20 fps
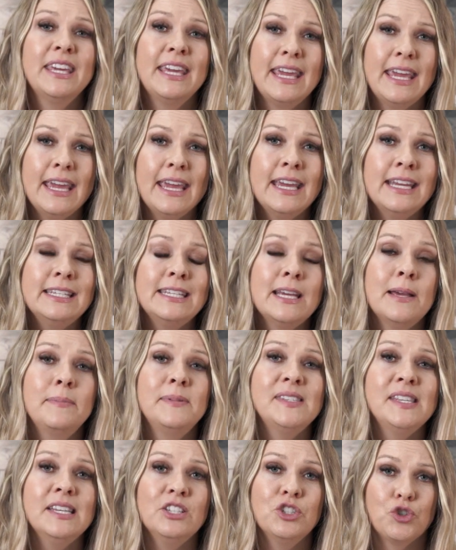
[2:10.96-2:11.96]
key
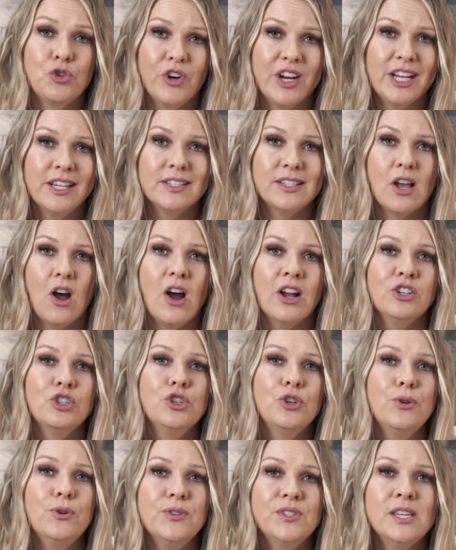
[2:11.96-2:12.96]
tips and tricks on
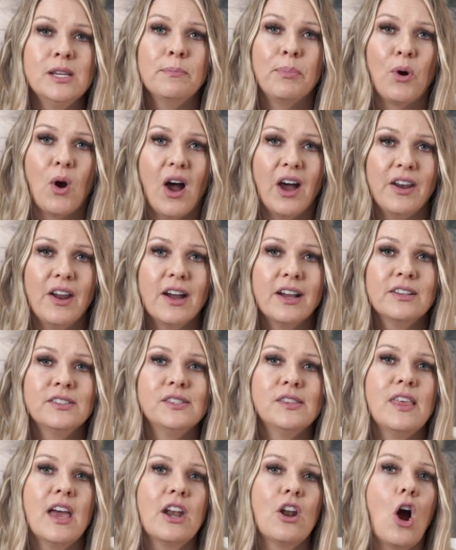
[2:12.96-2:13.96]
choosing products
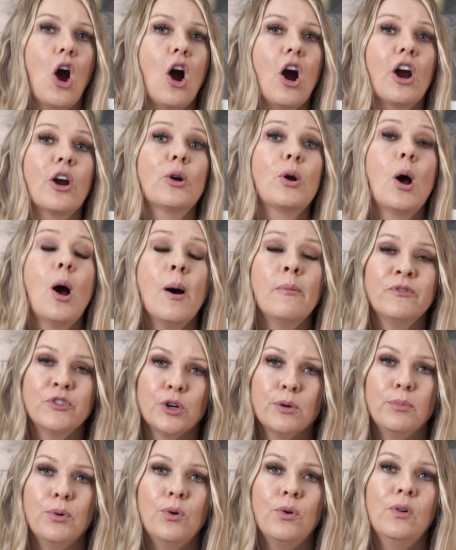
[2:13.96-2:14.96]
that are
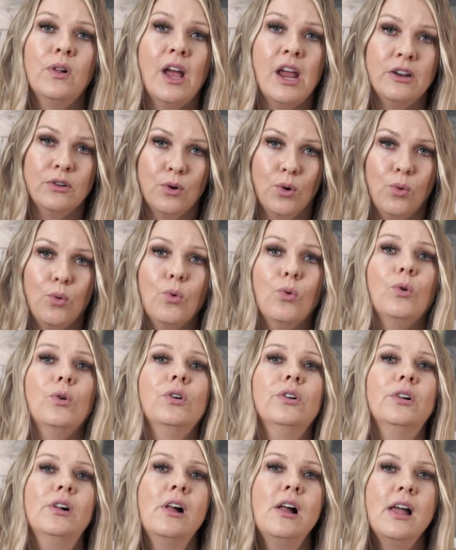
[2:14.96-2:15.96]
comfortable and
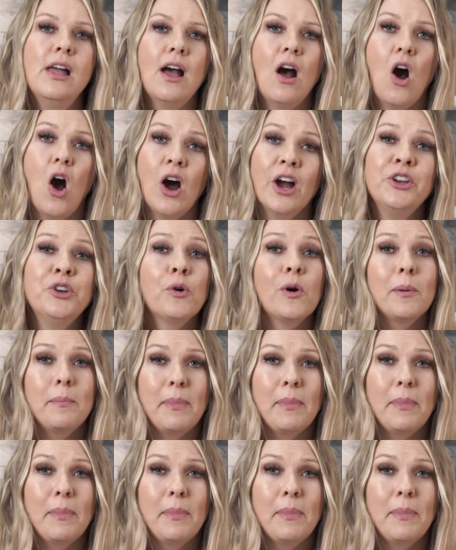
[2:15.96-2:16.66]
cool on your